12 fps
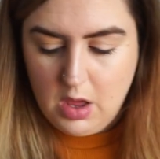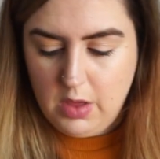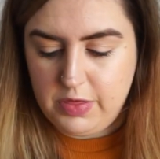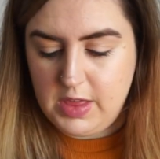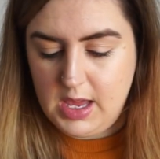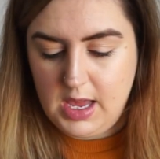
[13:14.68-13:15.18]

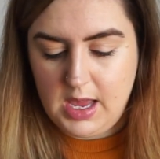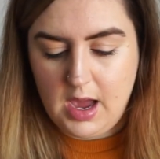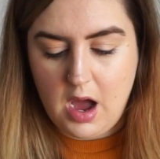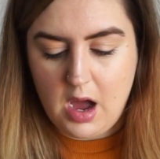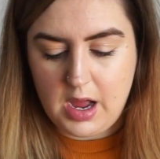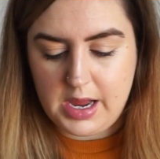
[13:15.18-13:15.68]
The
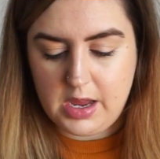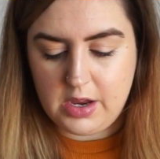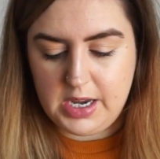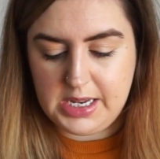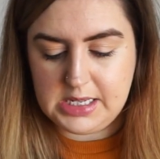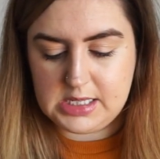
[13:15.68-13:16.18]

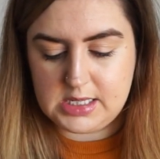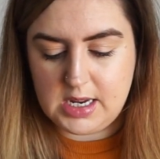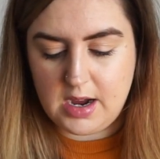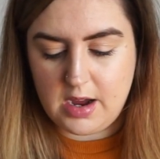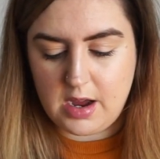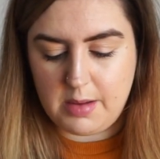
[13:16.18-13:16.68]

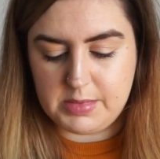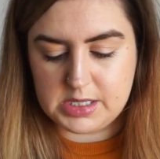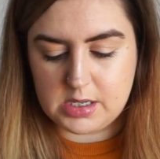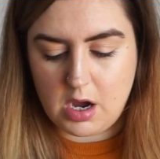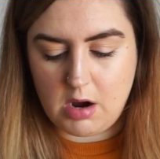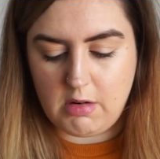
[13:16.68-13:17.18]
Iconista
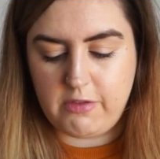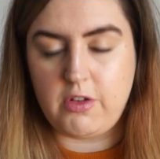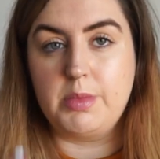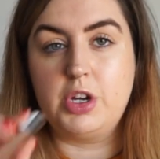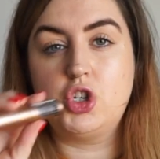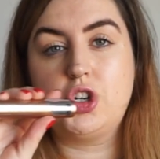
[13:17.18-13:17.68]
mascara from
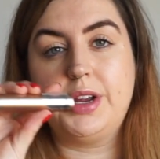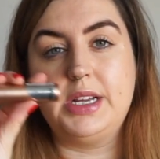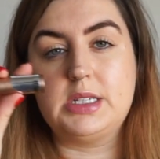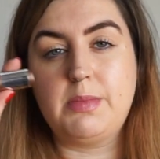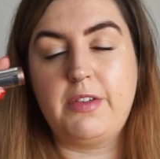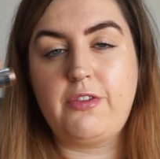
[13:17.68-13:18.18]
Catrice.
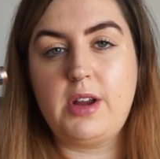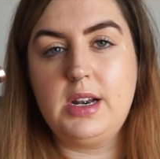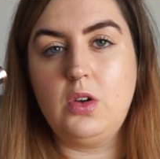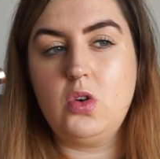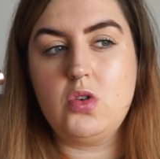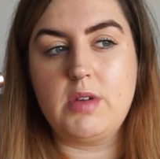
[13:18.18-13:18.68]
My friend
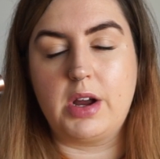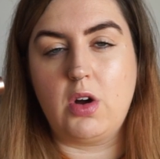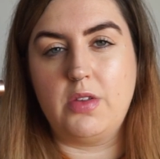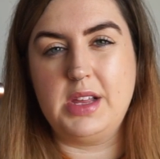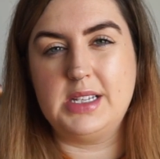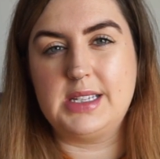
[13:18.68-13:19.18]
Laura got
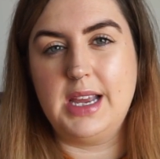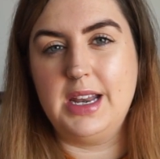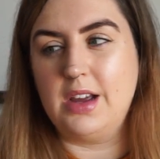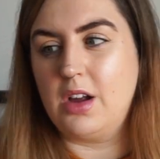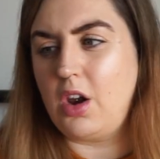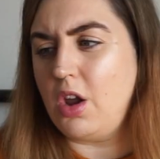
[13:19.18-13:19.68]
this in a
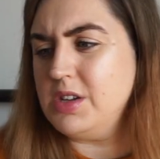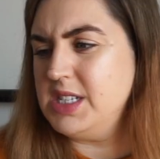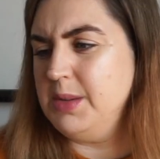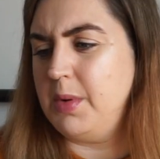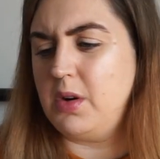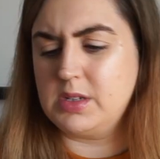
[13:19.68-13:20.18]
glossy
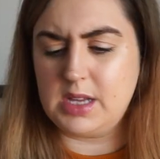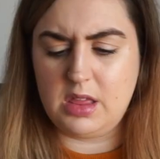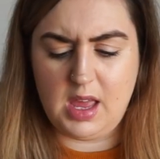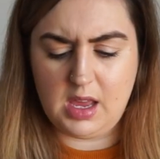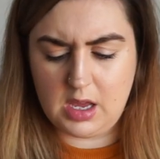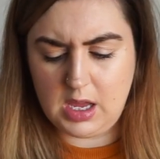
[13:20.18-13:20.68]
box, I
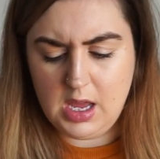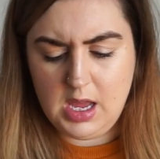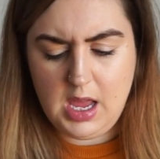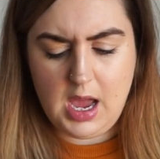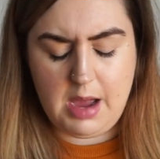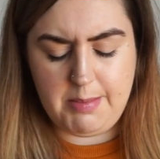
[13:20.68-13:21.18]
think,
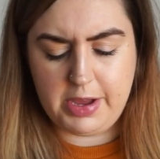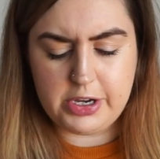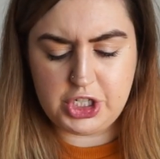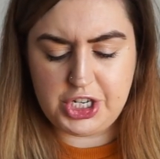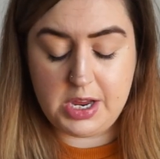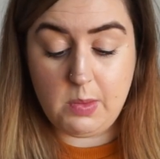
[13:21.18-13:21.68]
and because
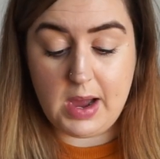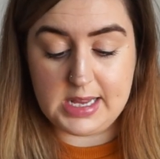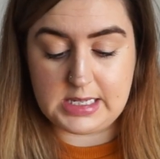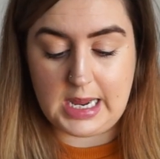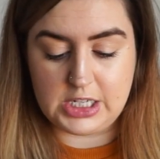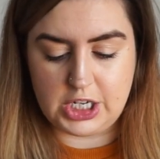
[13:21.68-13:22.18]
she wears
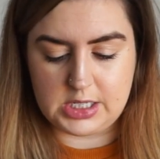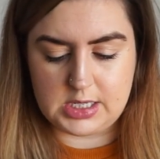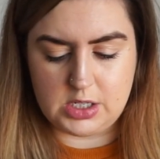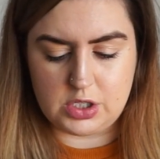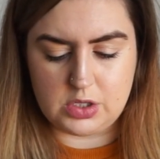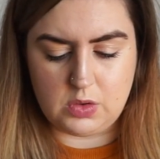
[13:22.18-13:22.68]
lash
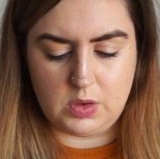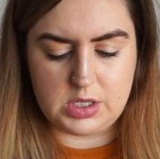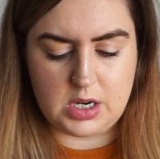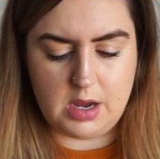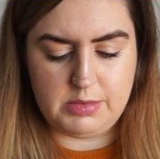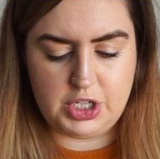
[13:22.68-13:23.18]
extensions all the
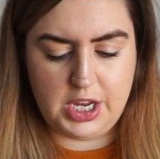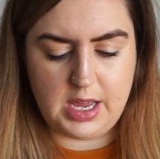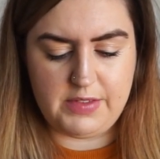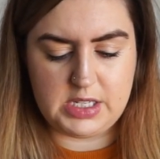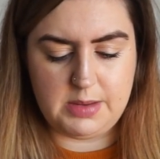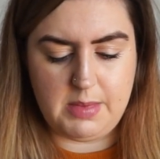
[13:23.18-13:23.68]
time, she gave
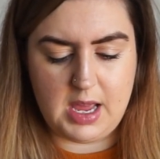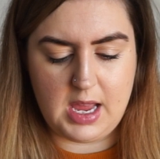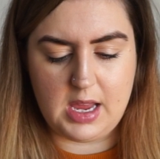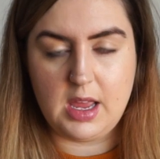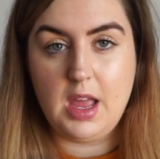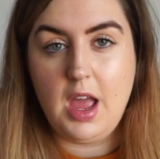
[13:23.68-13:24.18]
it to
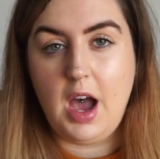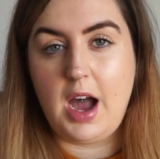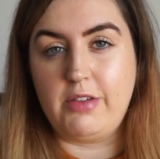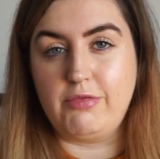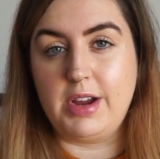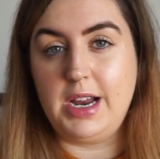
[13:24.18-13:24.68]
me.
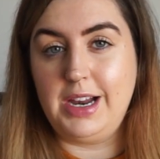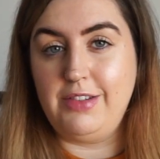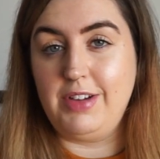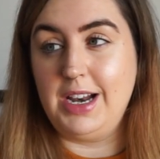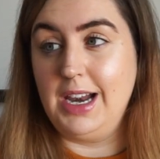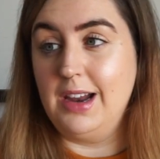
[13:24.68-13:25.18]
I really,
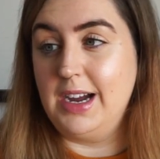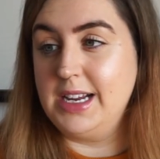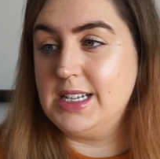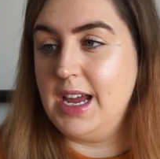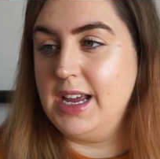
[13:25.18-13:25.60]
really liked it.